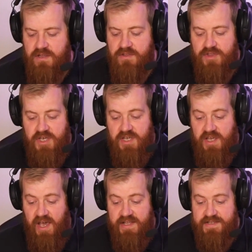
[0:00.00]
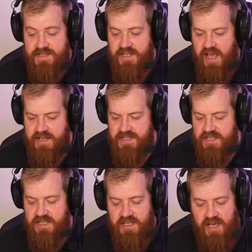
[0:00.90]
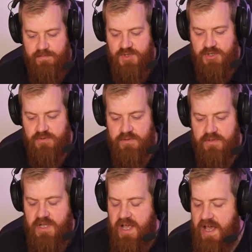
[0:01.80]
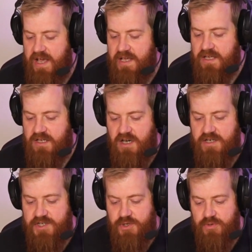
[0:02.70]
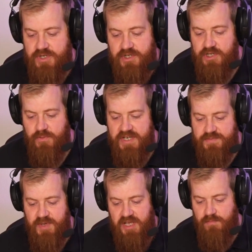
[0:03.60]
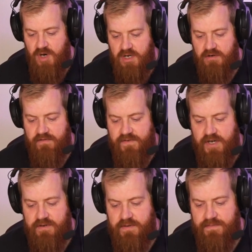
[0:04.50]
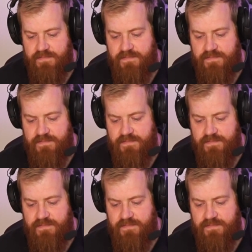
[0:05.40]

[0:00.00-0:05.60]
The NZXT Capsule, a cardioid USB microphone.